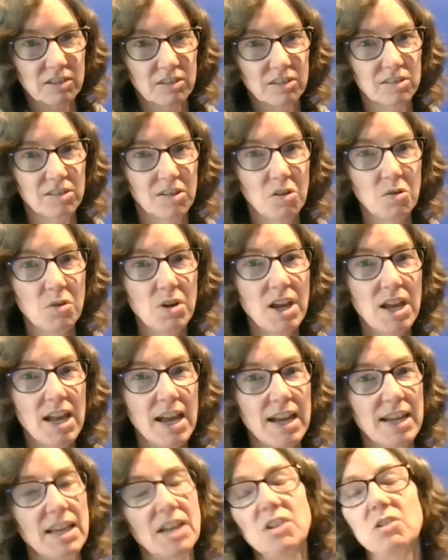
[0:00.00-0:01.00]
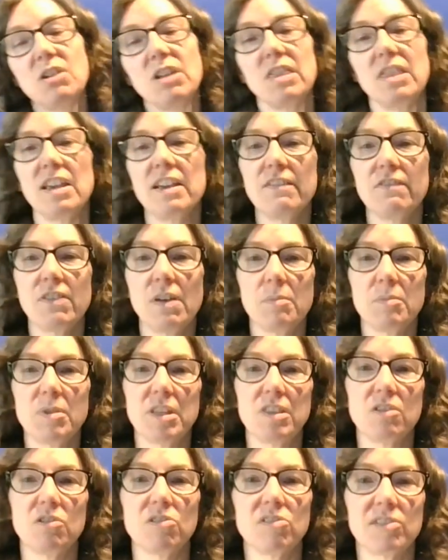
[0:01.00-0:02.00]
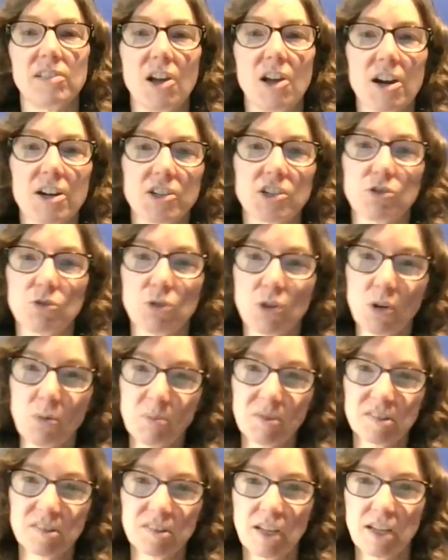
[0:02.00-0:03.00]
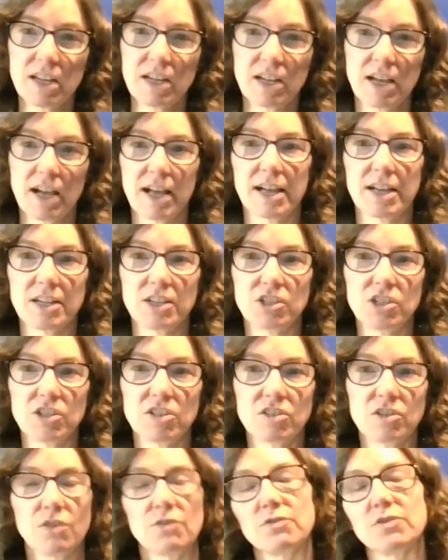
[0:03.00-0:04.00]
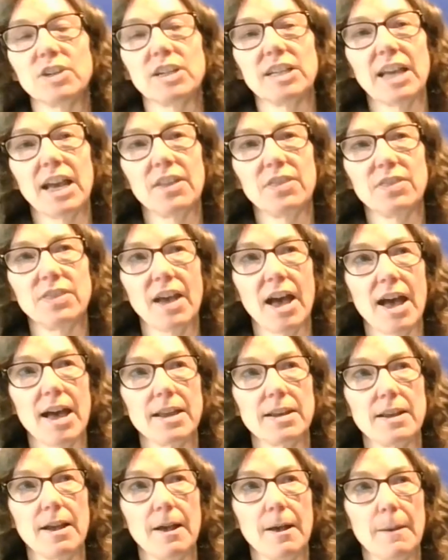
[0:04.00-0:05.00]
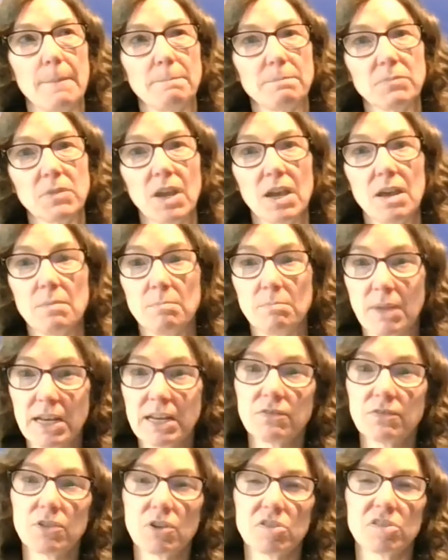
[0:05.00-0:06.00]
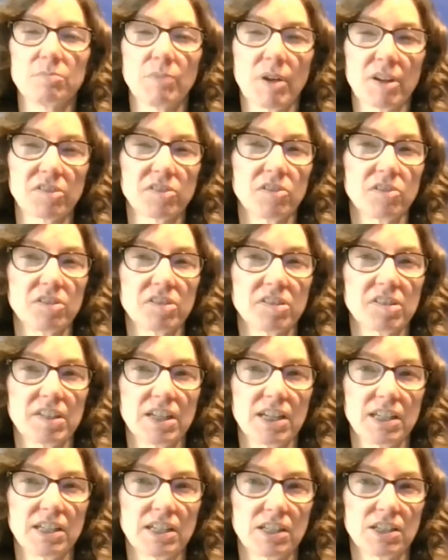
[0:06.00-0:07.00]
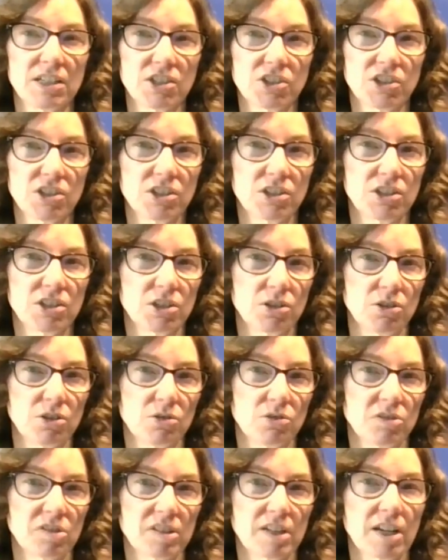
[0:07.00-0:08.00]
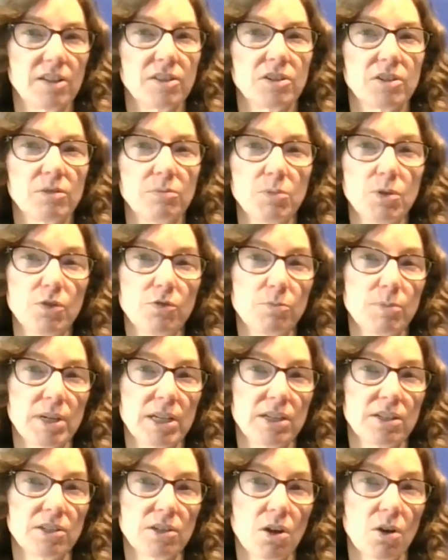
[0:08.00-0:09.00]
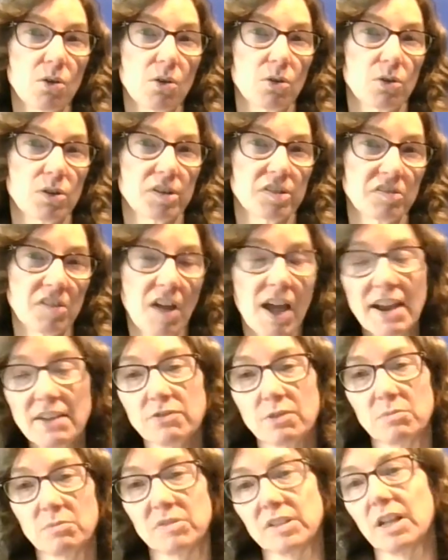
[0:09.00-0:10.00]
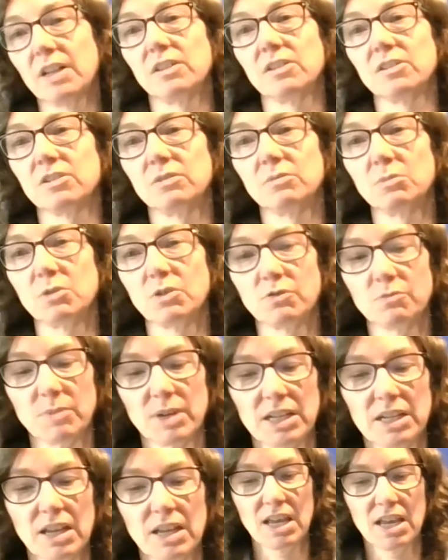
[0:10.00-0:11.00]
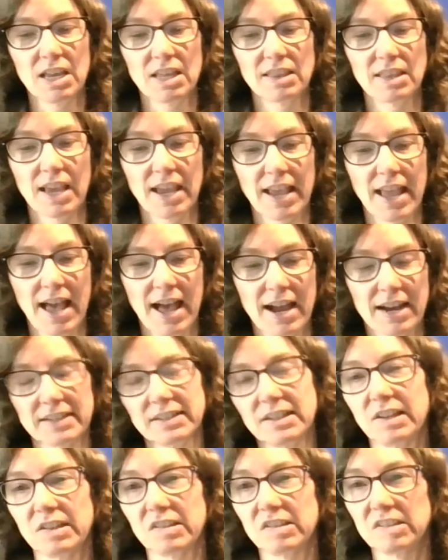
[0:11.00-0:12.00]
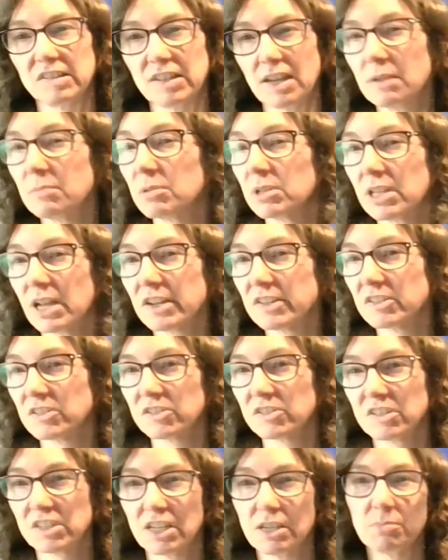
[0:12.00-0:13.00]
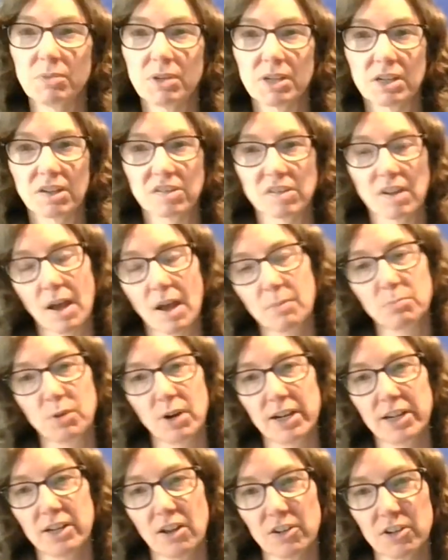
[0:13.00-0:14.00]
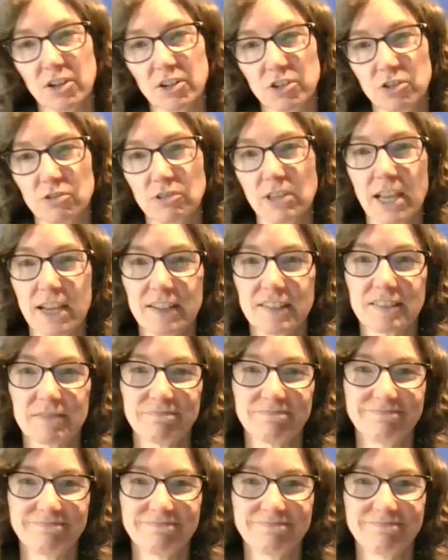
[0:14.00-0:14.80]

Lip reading: So again, you can think of them in those large groups. Just don't forget that many of those muscles, in addition to skeletal movement or aside from skeletal movement, they act as stabilizers, keeping us upright on our 2 legs.